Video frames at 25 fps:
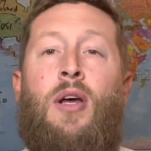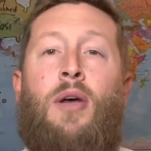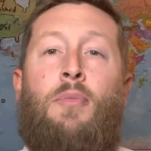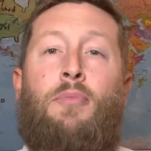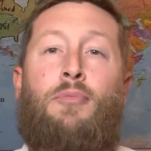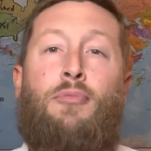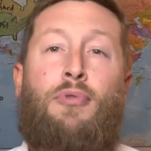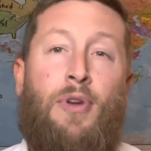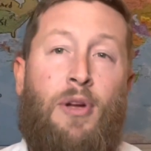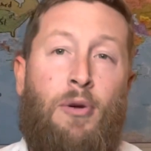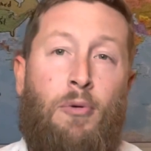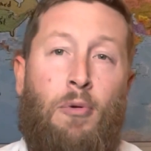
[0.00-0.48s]

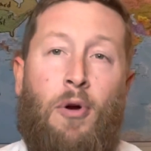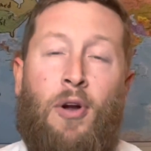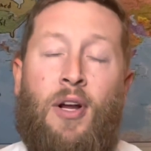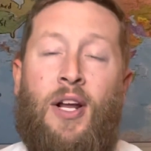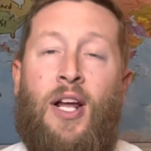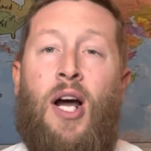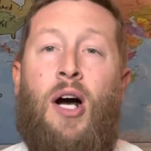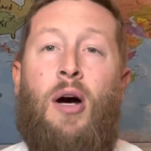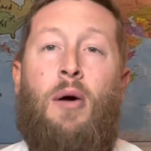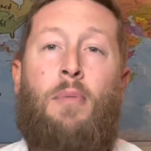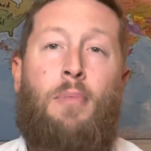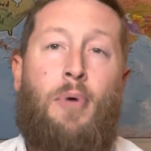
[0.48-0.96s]

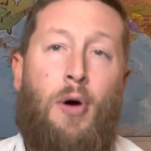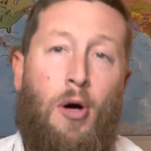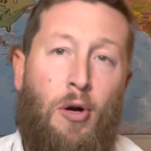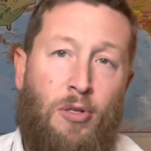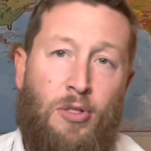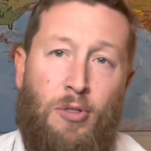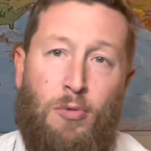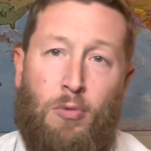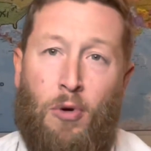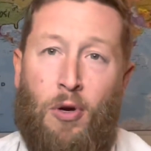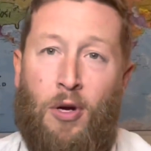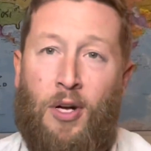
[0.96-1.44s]
pre-workout,
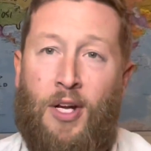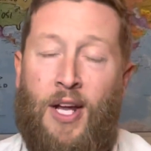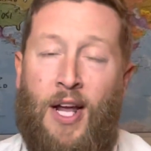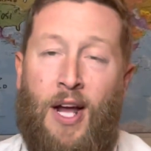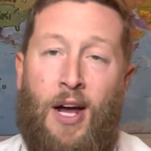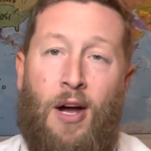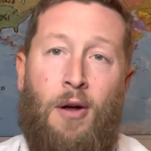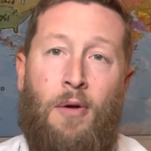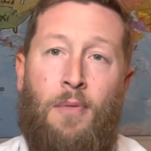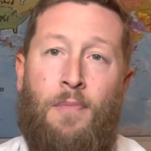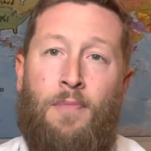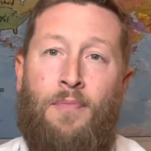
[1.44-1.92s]

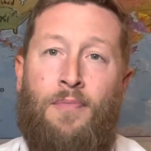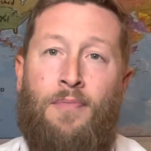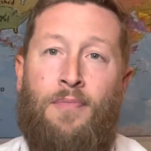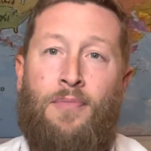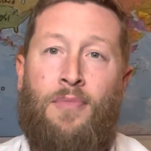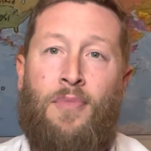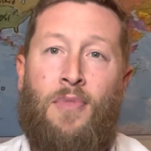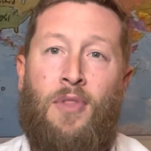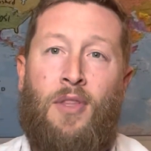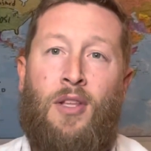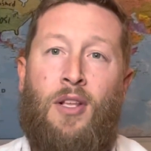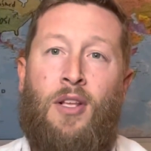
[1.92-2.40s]
post-workout,
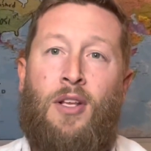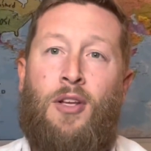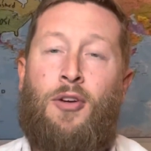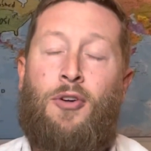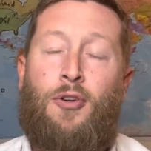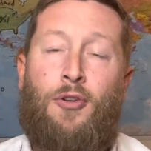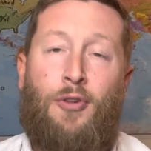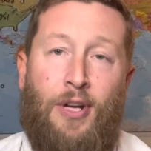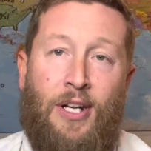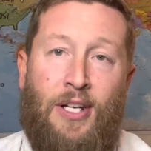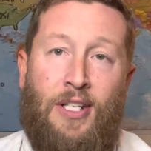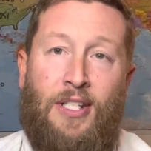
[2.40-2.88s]

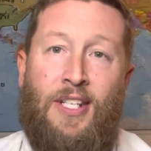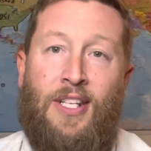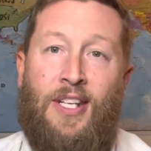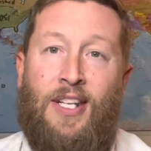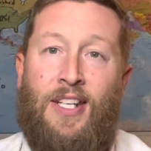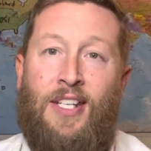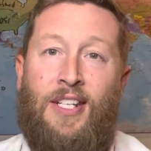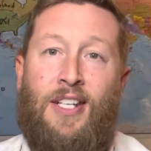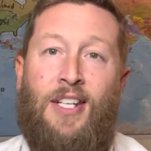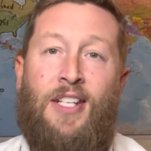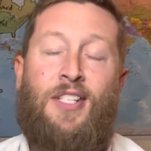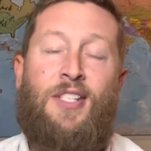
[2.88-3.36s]

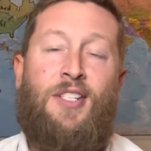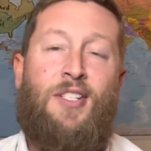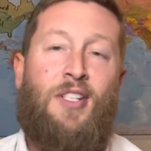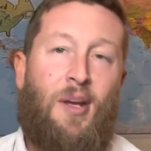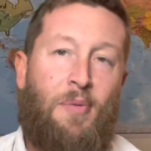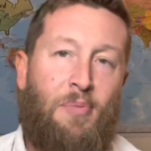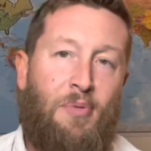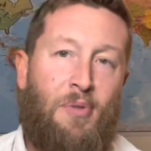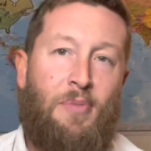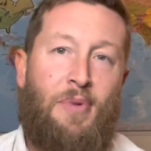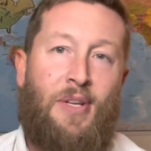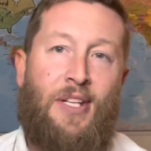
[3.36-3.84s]
creatine,
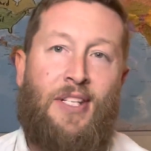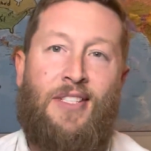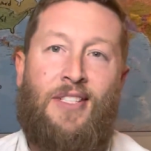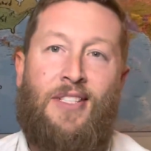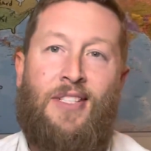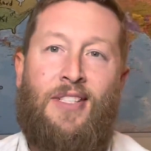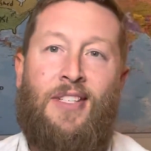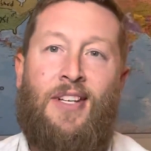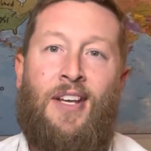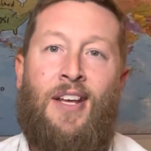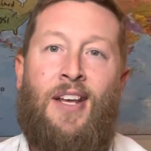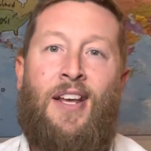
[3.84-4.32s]

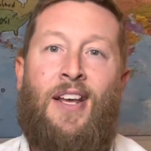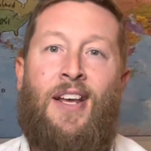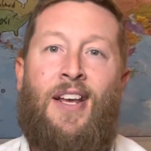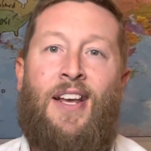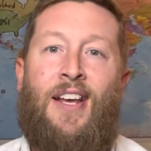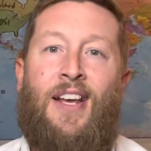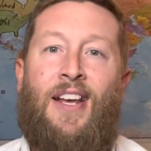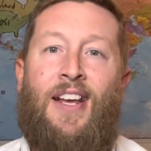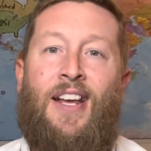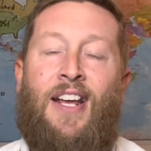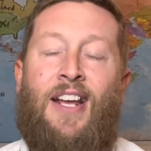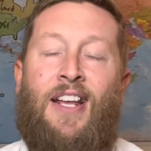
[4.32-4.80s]
supplements,
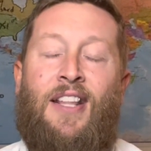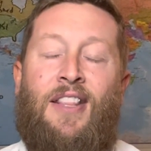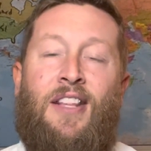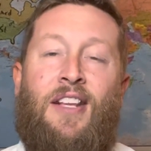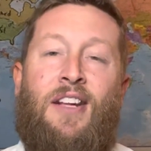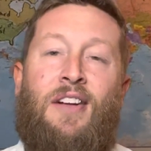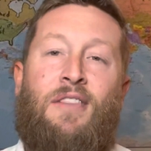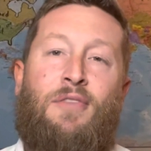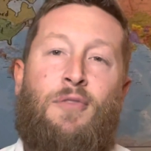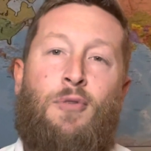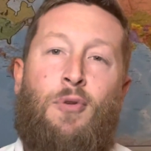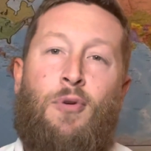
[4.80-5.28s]
and
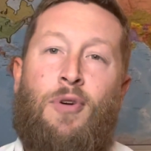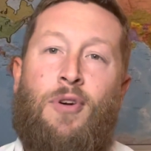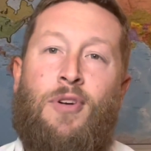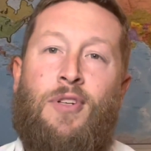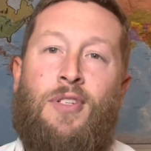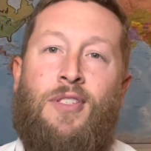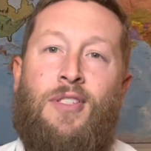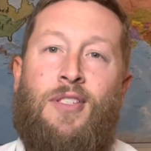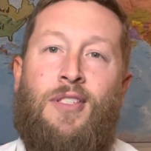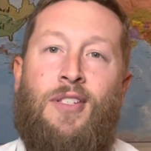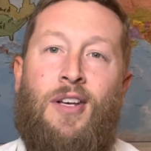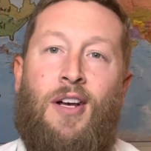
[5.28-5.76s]
then of
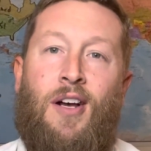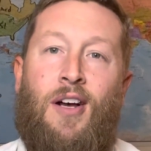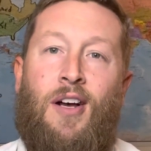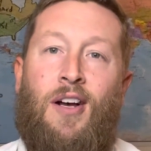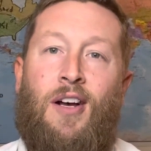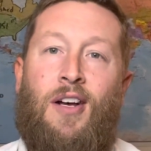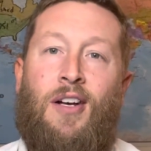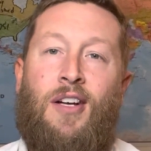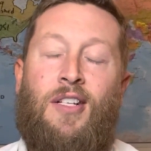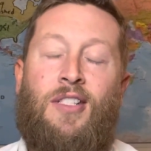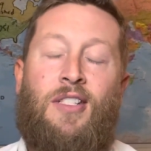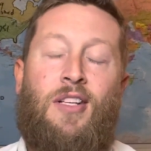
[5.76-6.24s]
course,
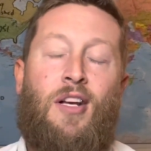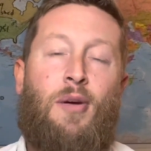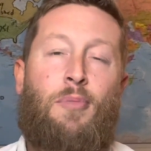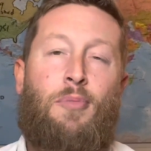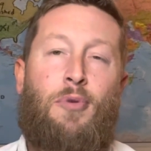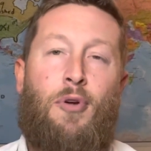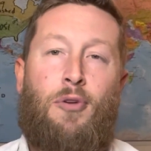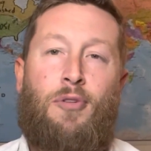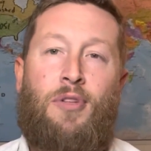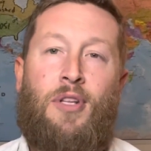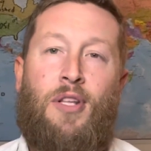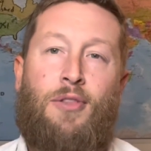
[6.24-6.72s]
a ton of
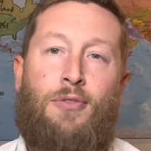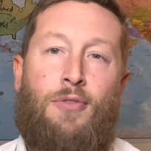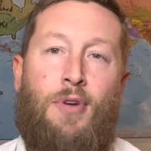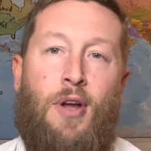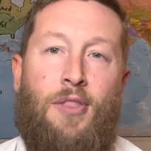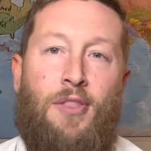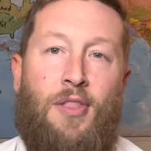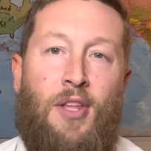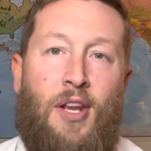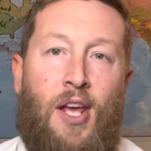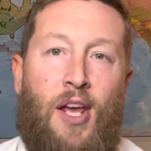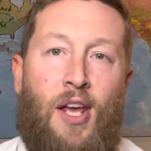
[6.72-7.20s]
protein
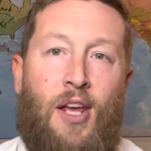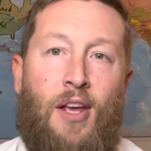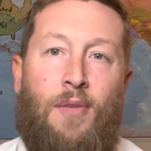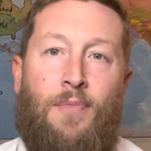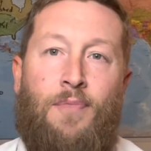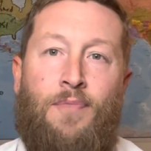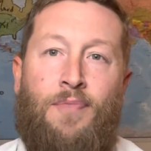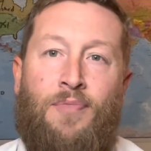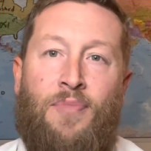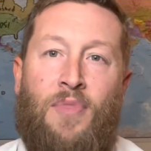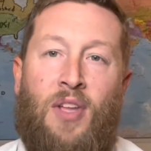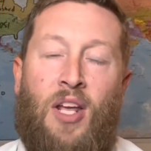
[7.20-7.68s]
throughout the day.
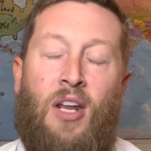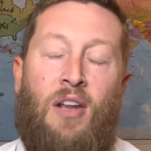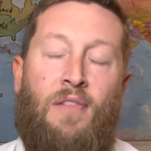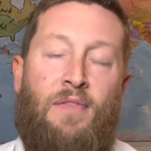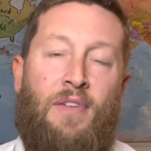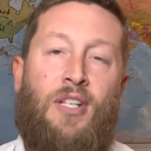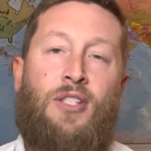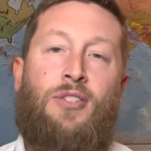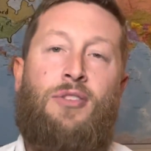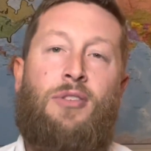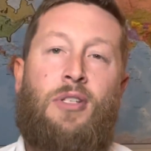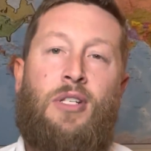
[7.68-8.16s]
And
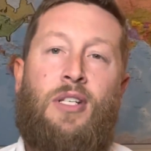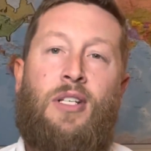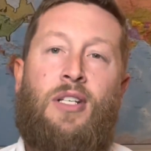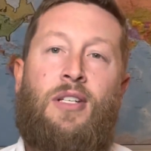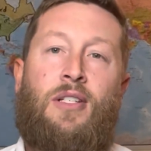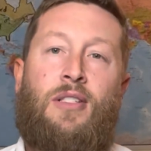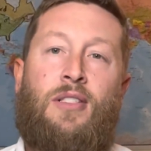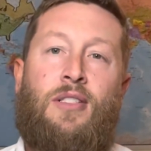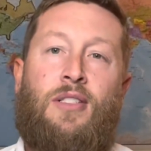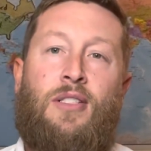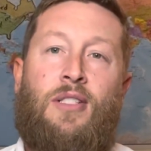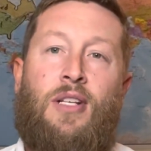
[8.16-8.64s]

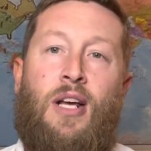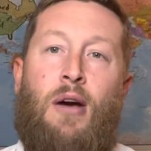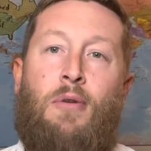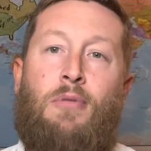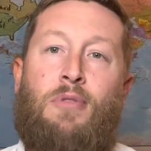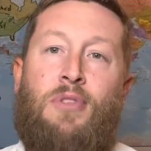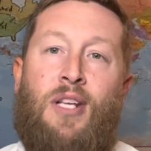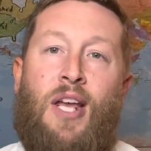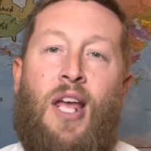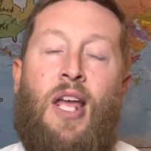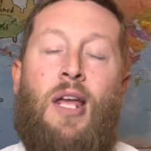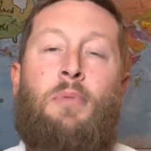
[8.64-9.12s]
eventually I
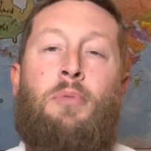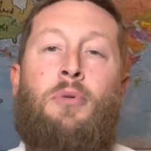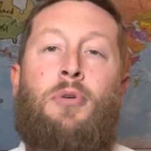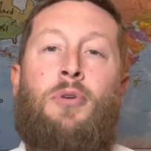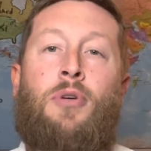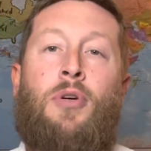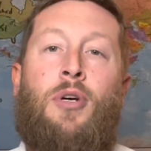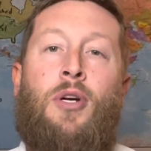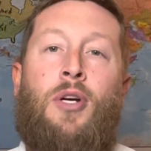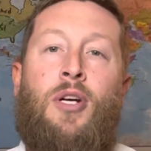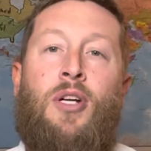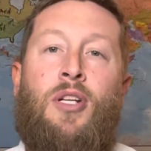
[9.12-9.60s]
was
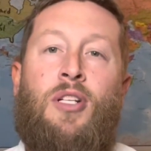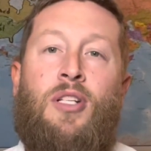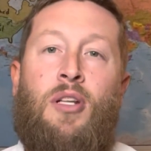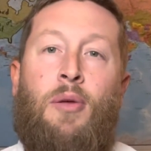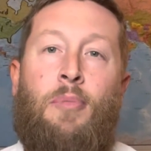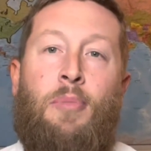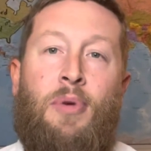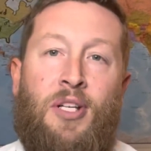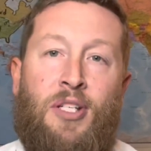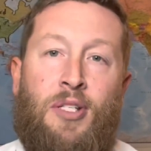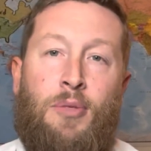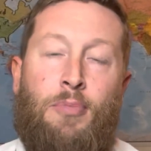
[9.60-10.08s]
able to
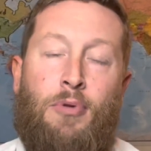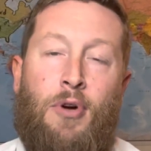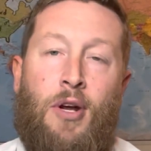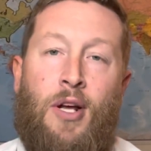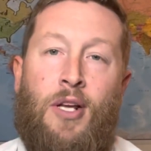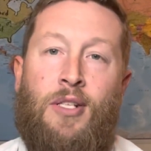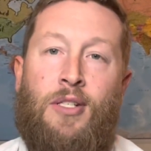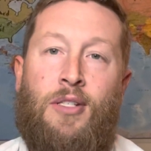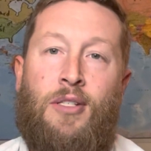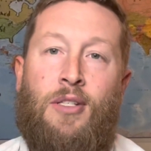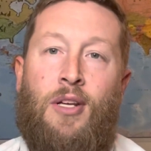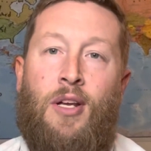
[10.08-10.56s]
bench
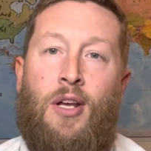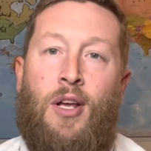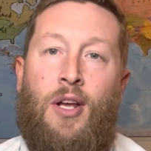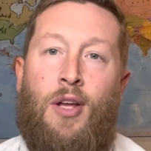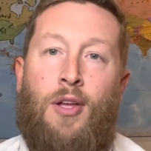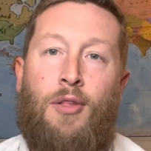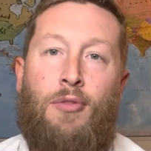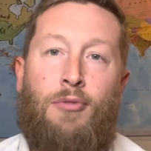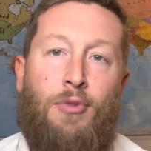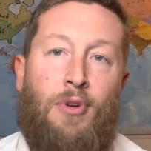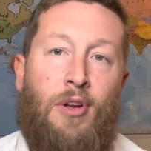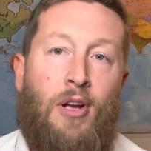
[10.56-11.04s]
press
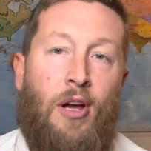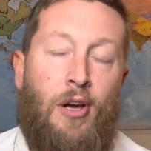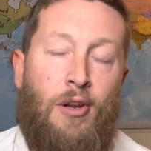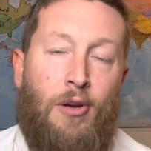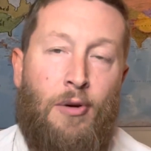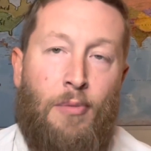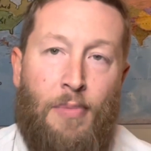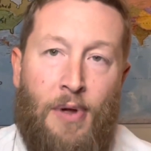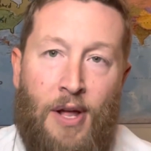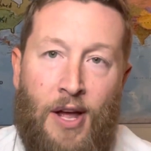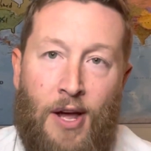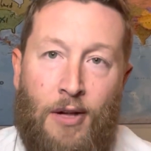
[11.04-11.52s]

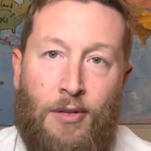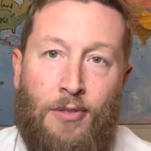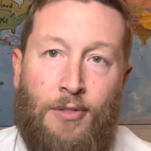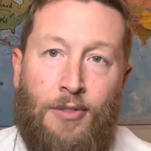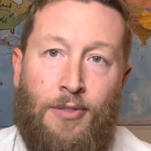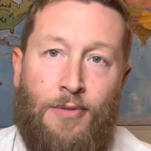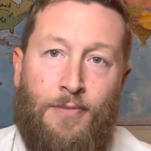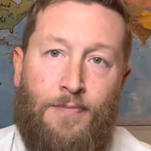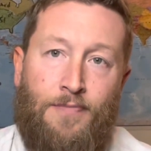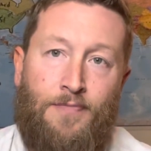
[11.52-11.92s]
300 pounds.